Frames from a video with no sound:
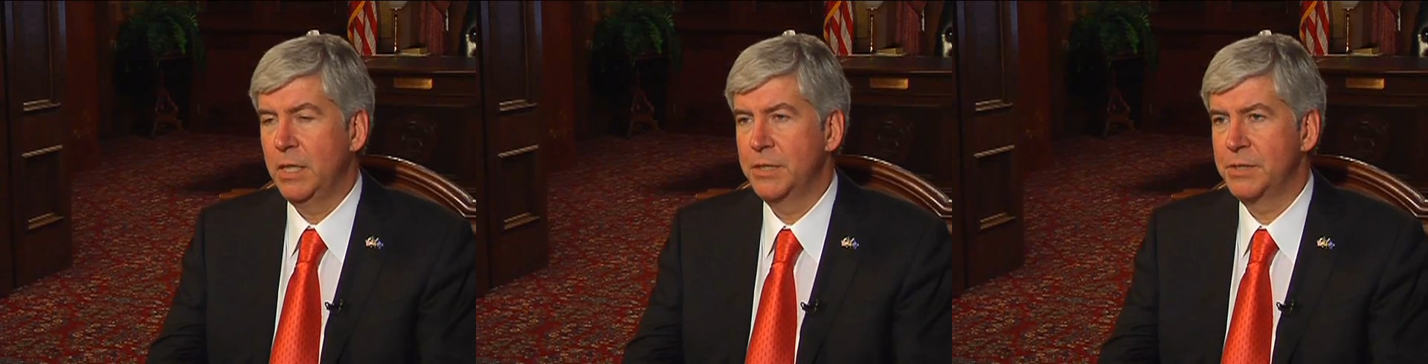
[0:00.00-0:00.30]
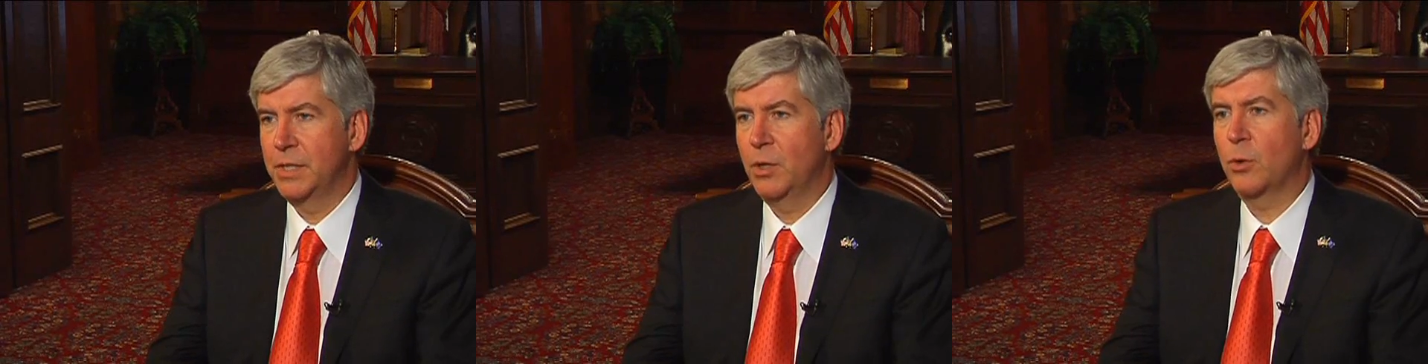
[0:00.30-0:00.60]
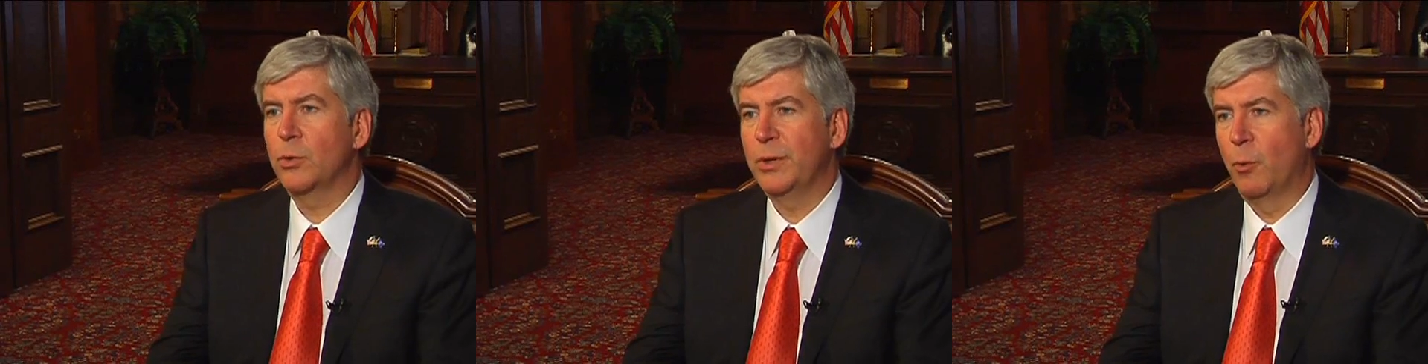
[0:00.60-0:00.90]
is the
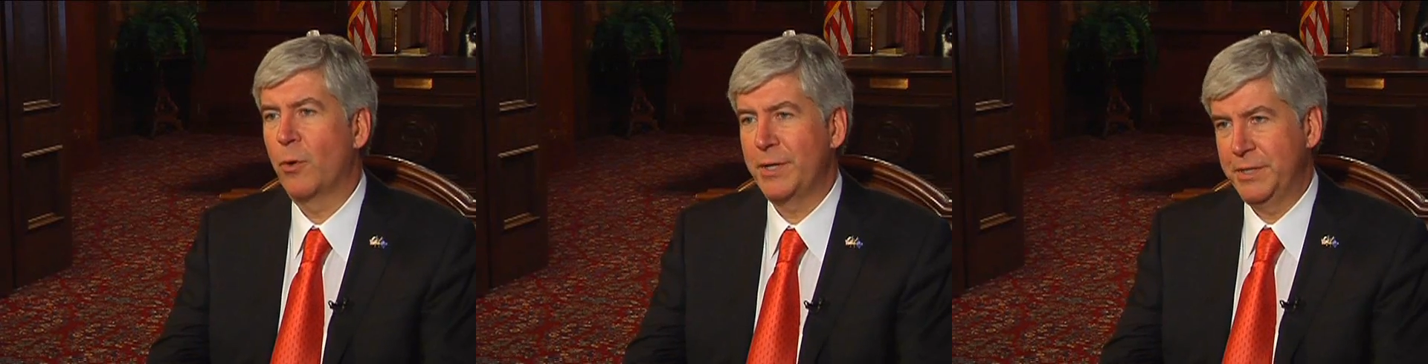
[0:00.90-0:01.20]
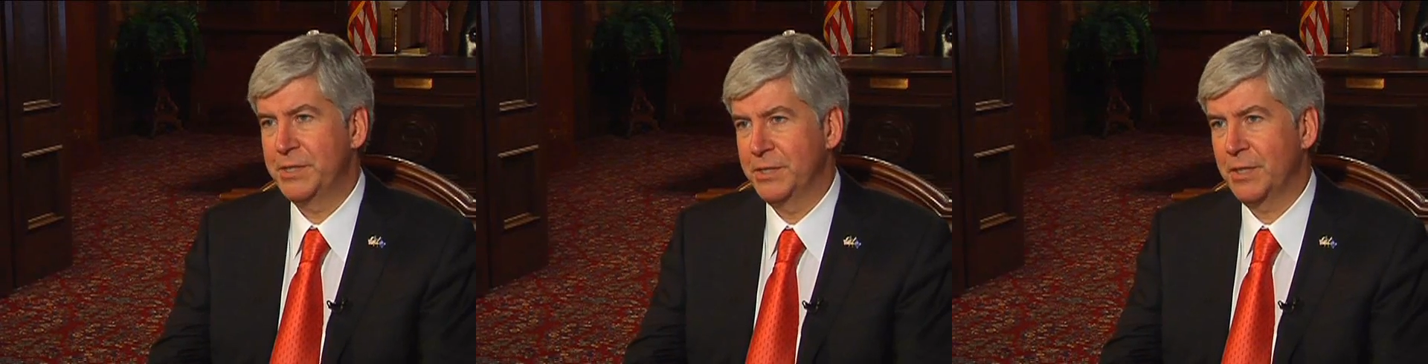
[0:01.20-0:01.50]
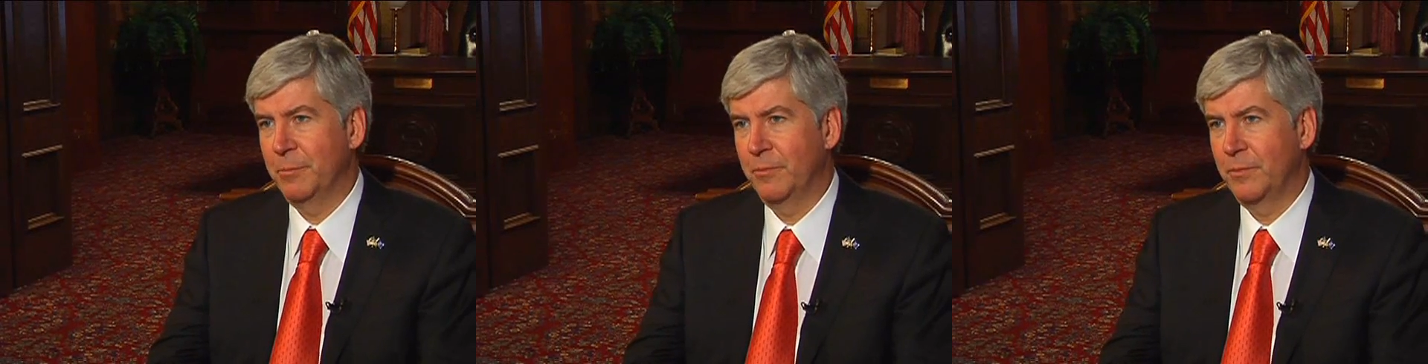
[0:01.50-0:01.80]
early warning
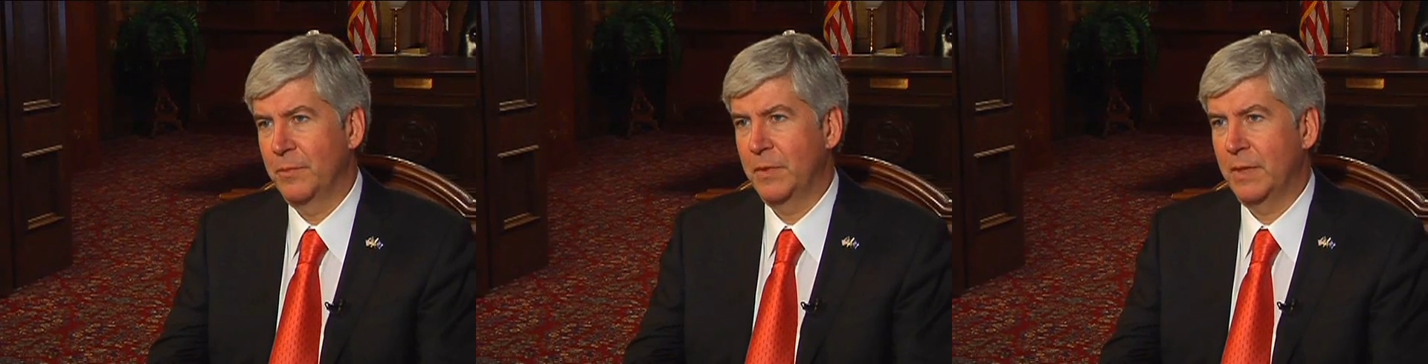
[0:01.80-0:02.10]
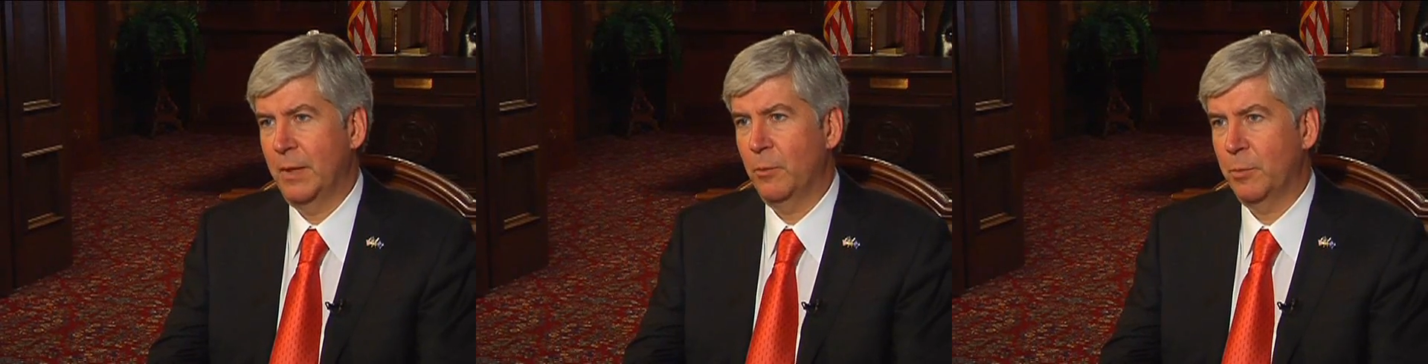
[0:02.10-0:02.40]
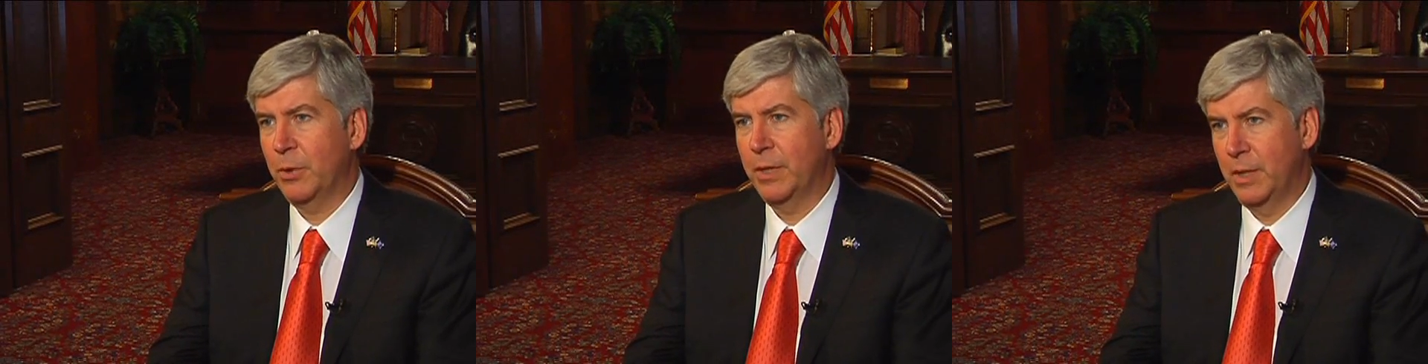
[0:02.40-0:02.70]
system that we're
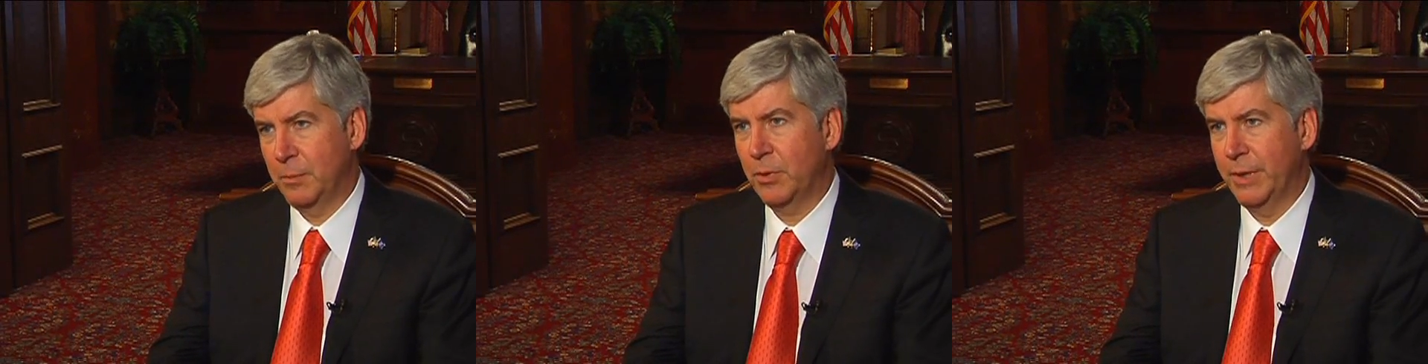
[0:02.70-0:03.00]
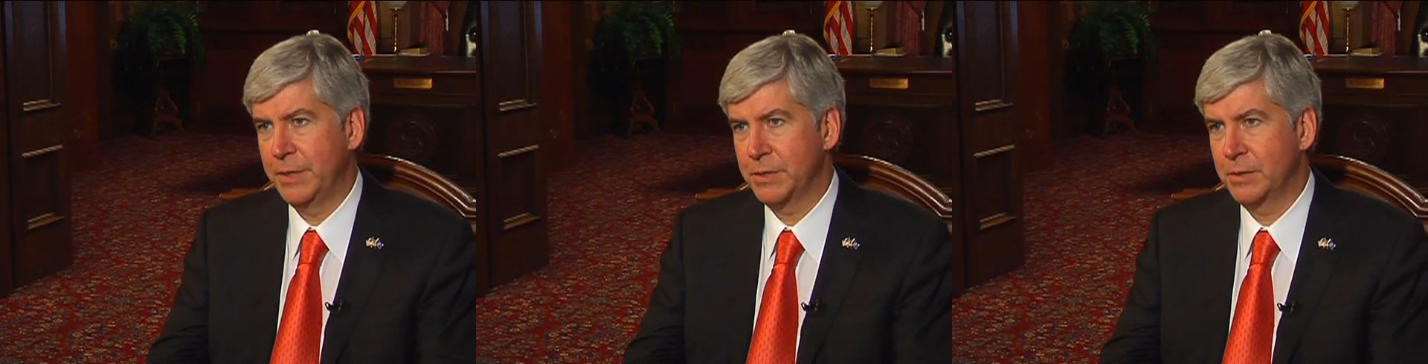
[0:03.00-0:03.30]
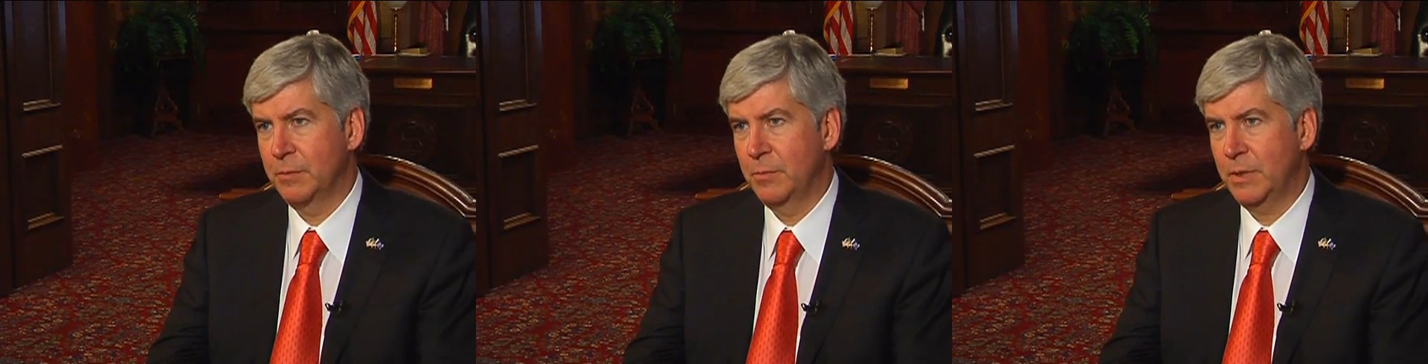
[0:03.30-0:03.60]
putting in place.